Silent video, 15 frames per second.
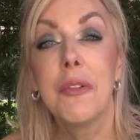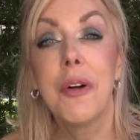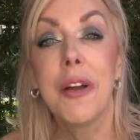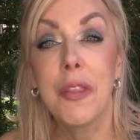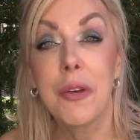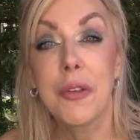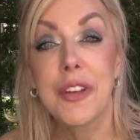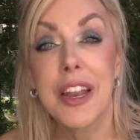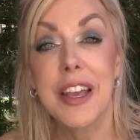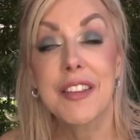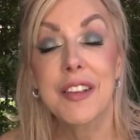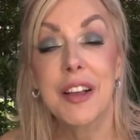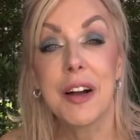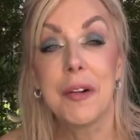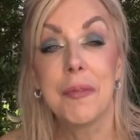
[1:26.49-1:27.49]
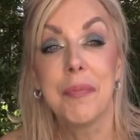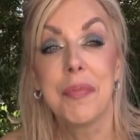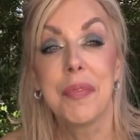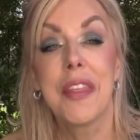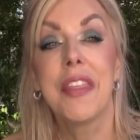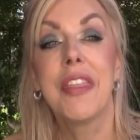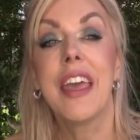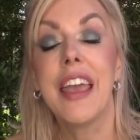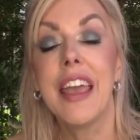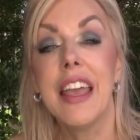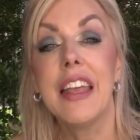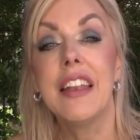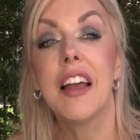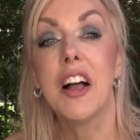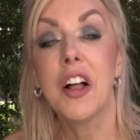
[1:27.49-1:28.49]
when those days come
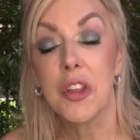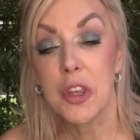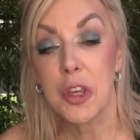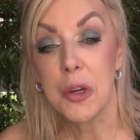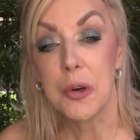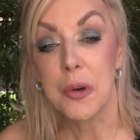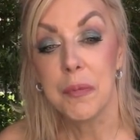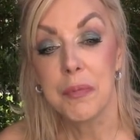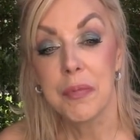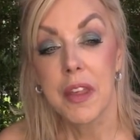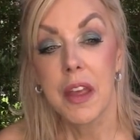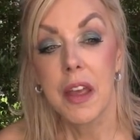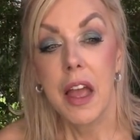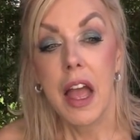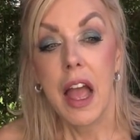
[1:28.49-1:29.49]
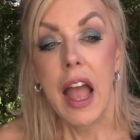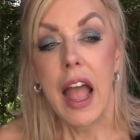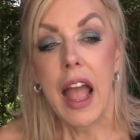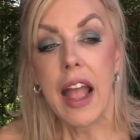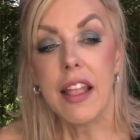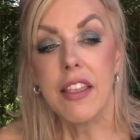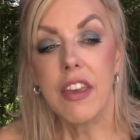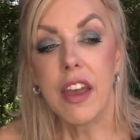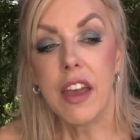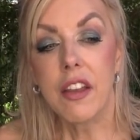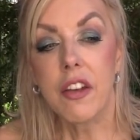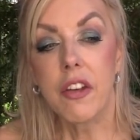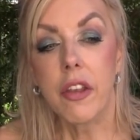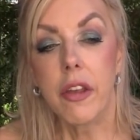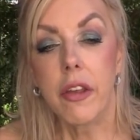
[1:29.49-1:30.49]
they tell you and
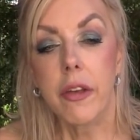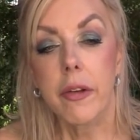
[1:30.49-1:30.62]
yet